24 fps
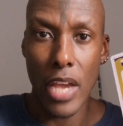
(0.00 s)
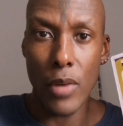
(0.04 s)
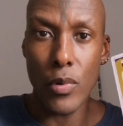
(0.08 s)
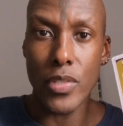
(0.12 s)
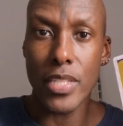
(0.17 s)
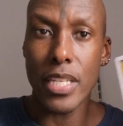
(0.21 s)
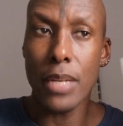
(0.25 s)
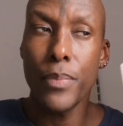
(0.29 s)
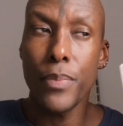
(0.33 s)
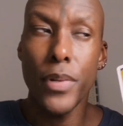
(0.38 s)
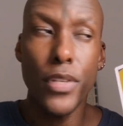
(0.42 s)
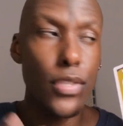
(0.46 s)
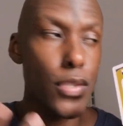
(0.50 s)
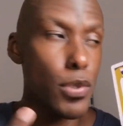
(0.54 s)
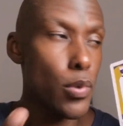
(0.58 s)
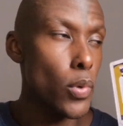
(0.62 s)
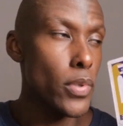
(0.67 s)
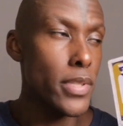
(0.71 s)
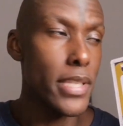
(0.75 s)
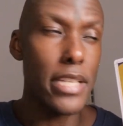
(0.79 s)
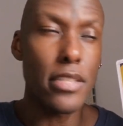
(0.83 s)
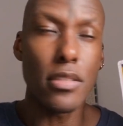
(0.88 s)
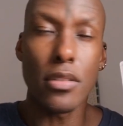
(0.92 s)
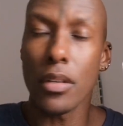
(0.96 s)
And we said, but
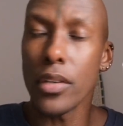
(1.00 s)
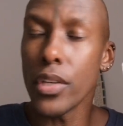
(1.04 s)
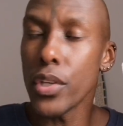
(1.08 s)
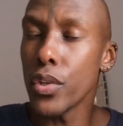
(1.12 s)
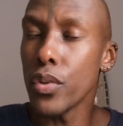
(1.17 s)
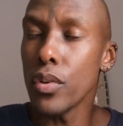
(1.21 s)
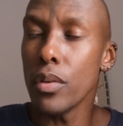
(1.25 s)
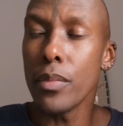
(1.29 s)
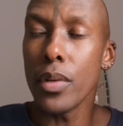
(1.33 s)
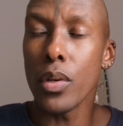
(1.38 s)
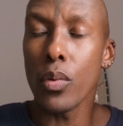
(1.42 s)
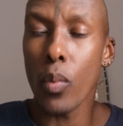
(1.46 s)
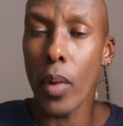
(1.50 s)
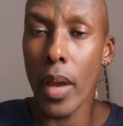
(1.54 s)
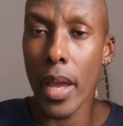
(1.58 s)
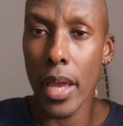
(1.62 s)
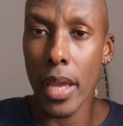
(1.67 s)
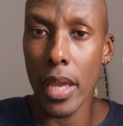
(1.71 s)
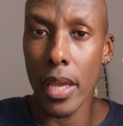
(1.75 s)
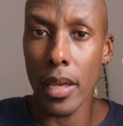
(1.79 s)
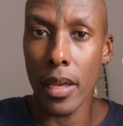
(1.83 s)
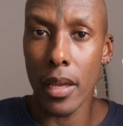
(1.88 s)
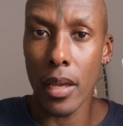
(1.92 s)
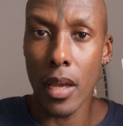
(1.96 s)
Source, that's not a human
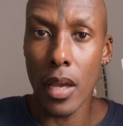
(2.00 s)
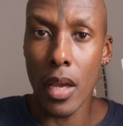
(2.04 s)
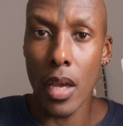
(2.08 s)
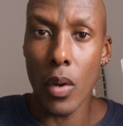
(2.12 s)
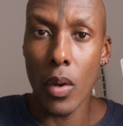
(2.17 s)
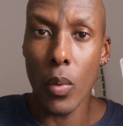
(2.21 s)
way.